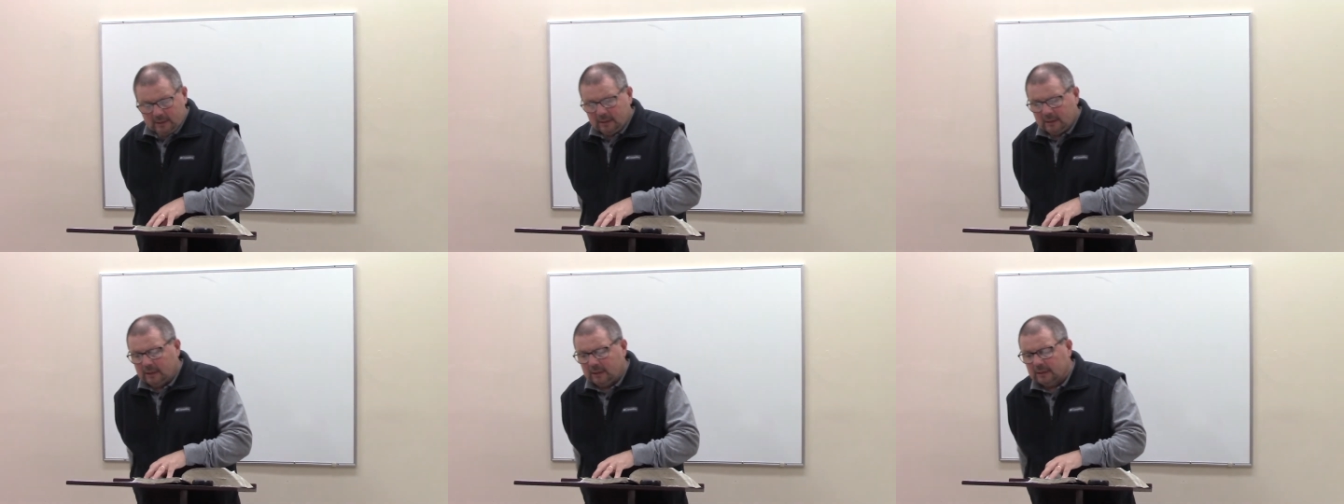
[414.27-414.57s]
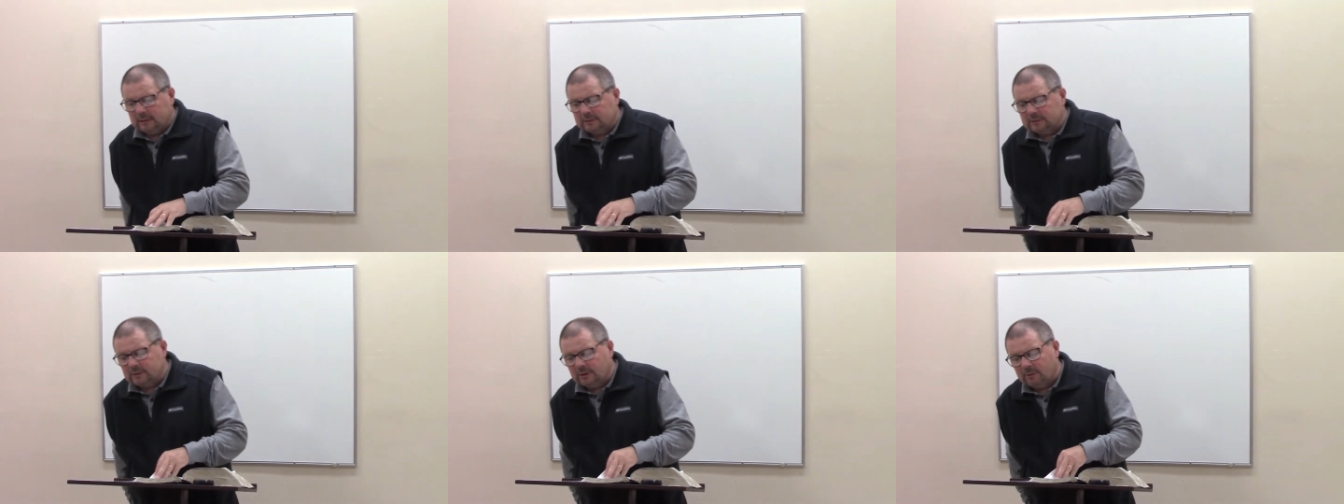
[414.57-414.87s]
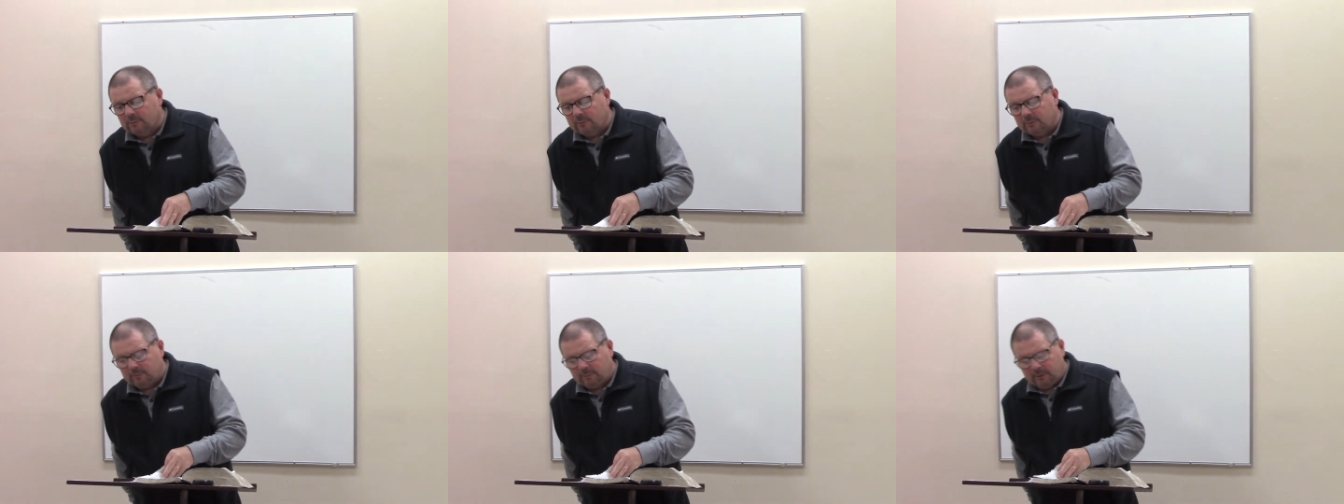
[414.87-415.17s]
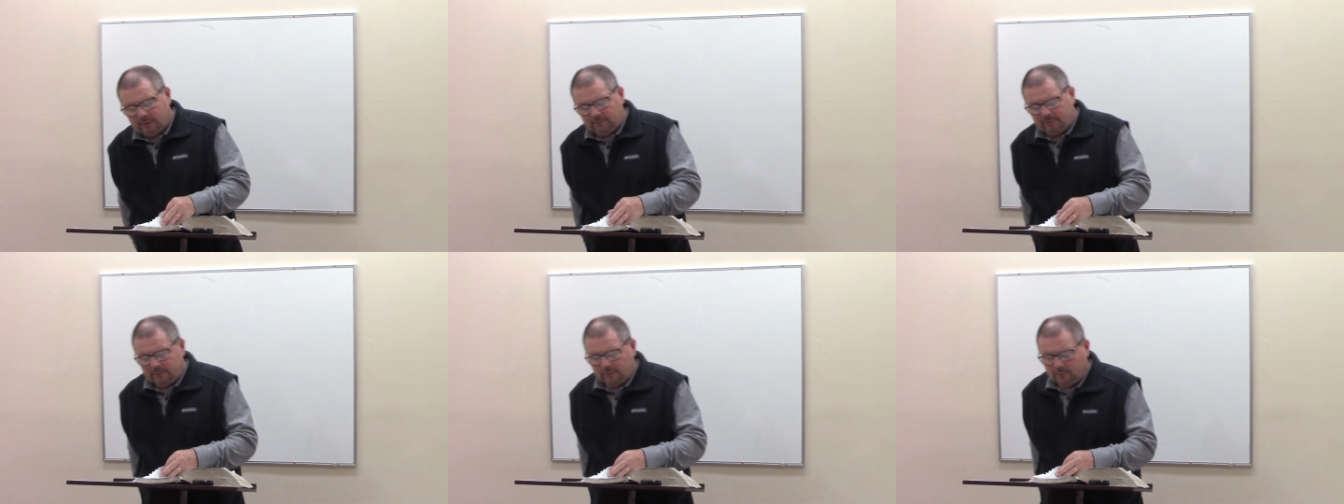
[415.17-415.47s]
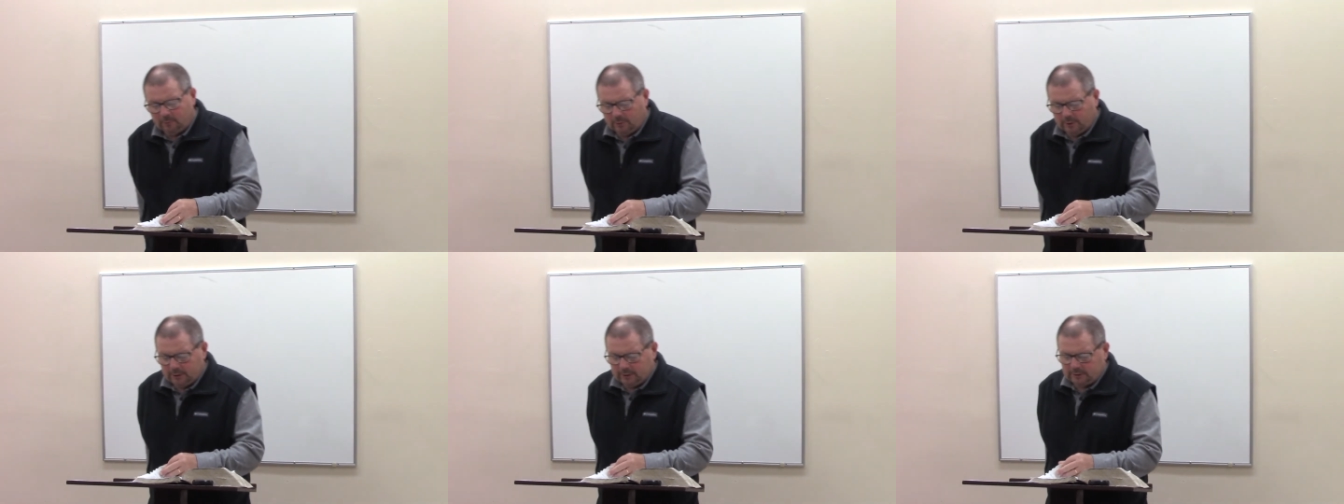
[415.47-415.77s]
Uh, turn with me, if you
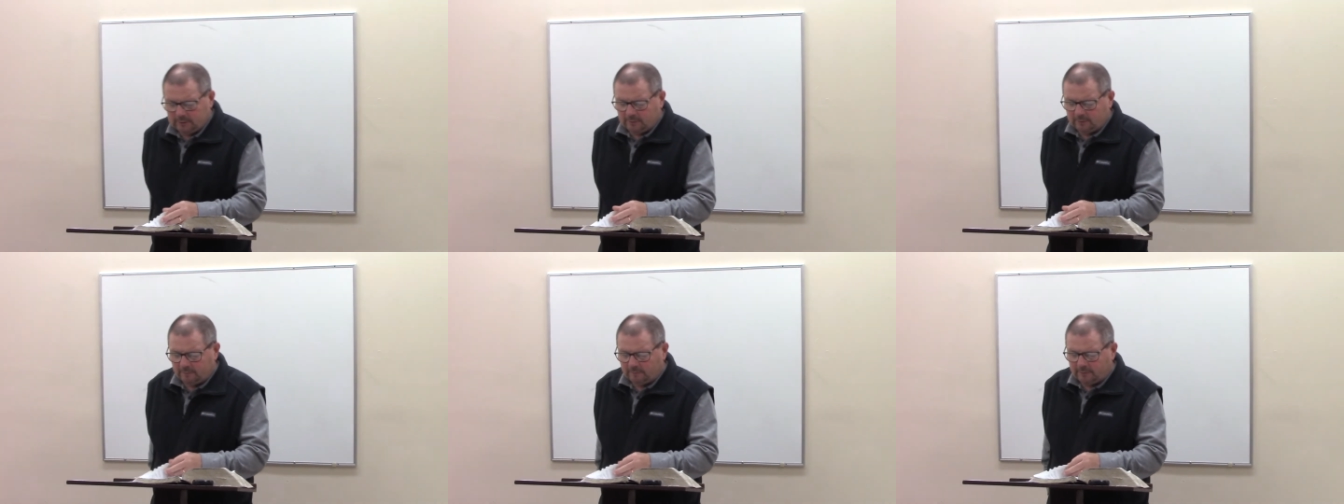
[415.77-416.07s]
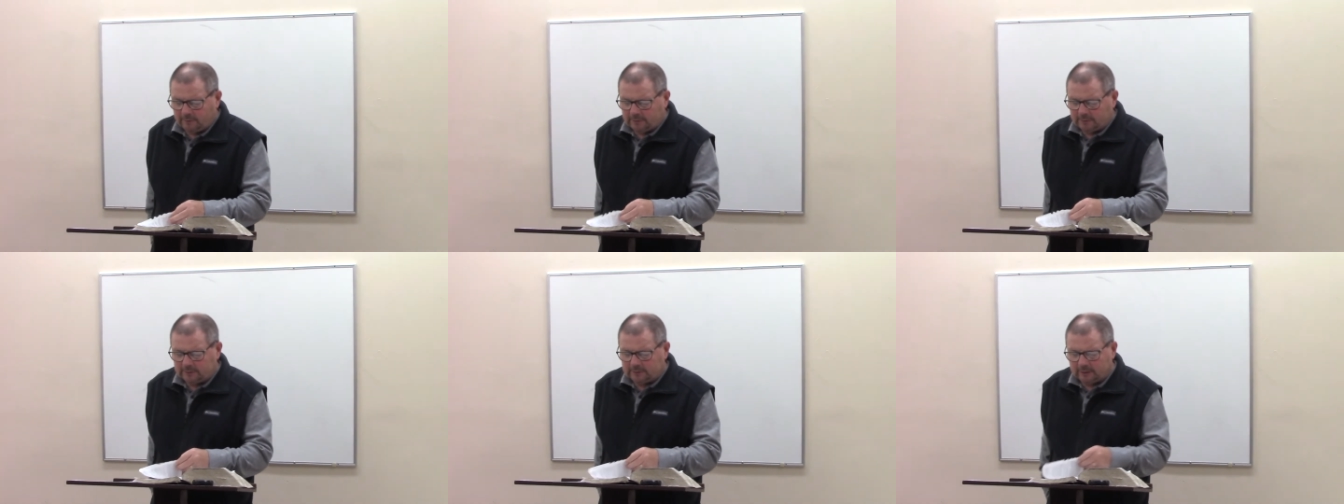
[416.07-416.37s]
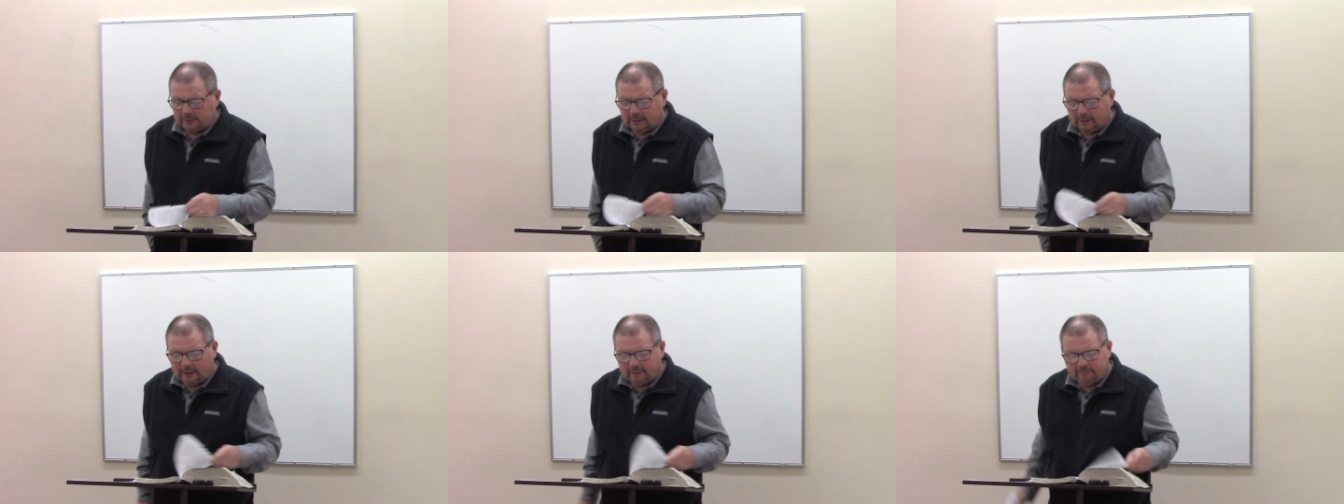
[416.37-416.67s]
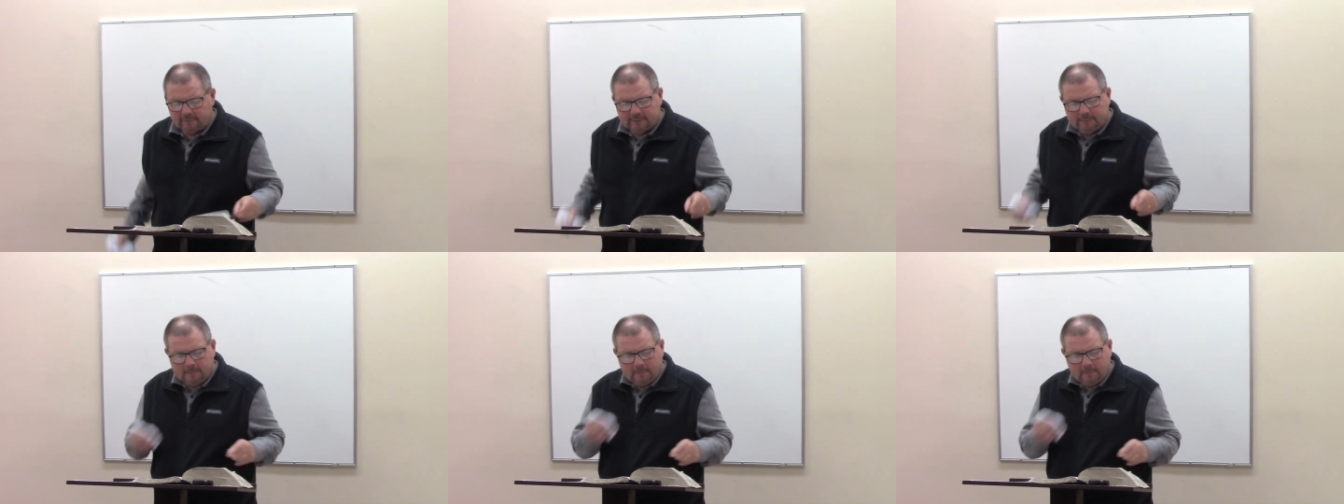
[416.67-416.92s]
would, to verse 11,